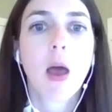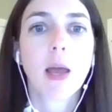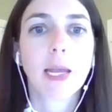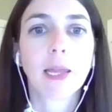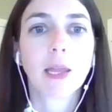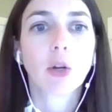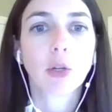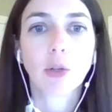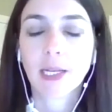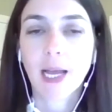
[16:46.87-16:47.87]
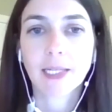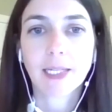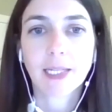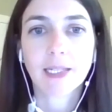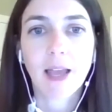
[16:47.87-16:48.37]
again, the early
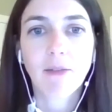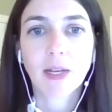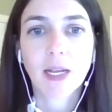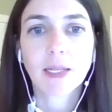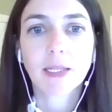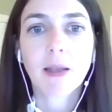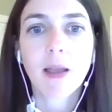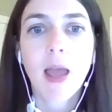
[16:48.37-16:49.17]
1970s.